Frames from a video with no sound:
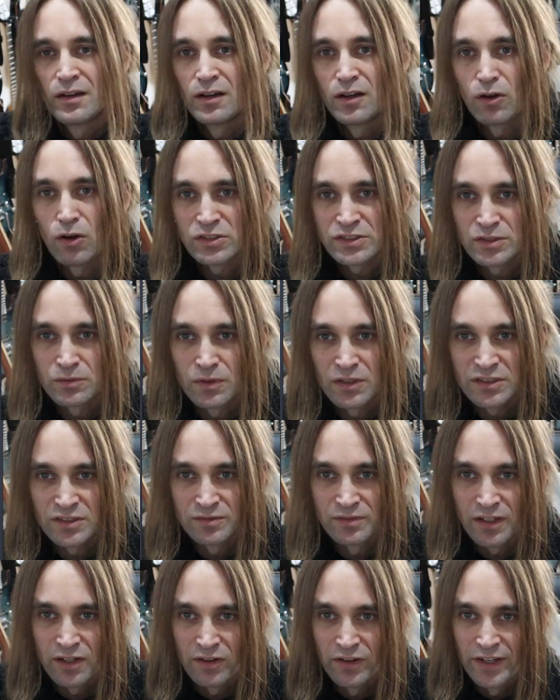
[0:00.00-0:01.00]
And also what is
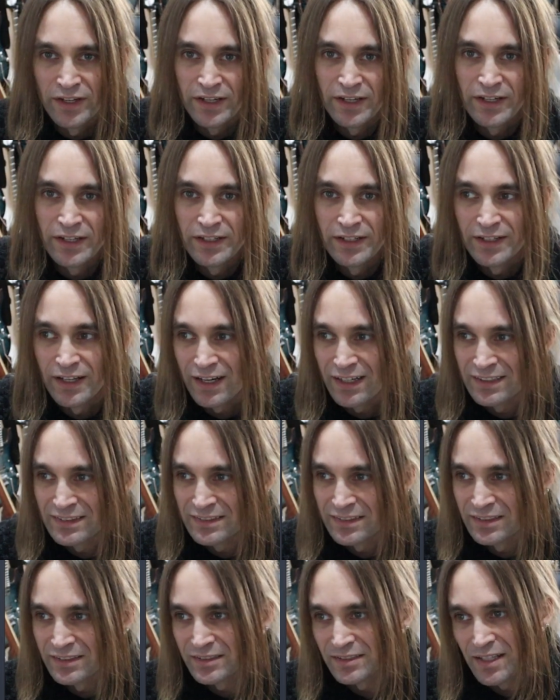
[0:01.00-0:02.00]
very
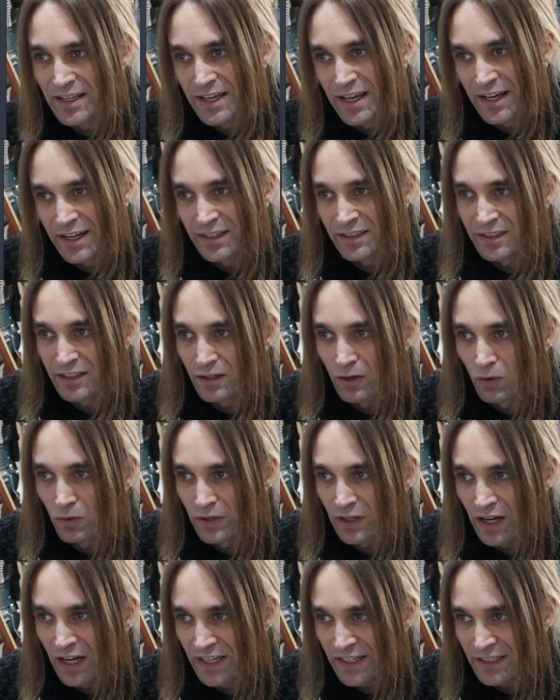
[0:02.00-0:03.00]
nice is they added a low
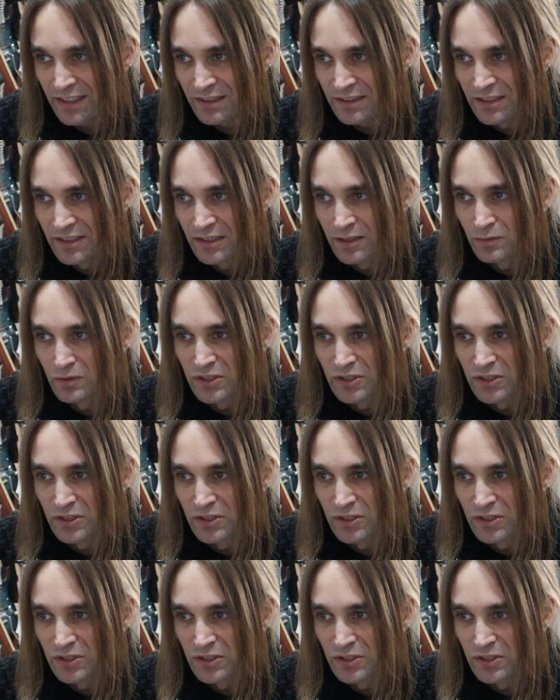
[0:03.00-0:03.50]
and a high cut here,